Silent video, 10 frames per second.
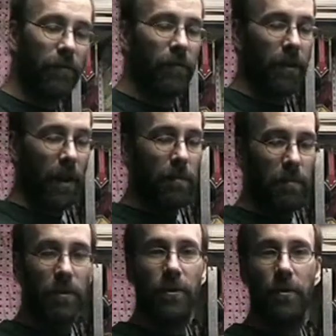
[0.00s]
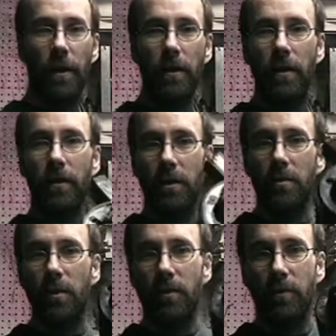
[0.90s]
off it for gaming terrain.
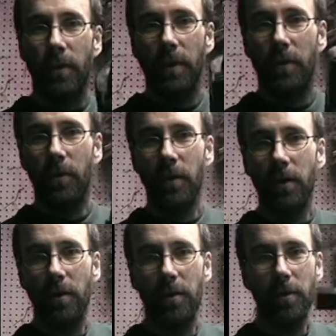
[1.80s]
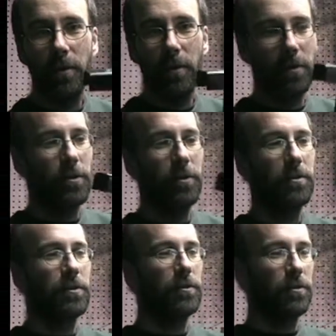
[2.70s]
This one's really cool.
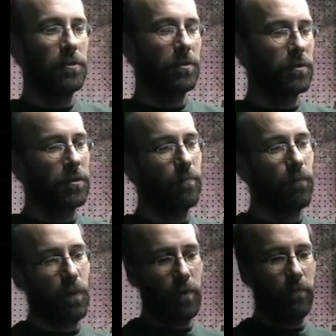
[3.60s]
This is,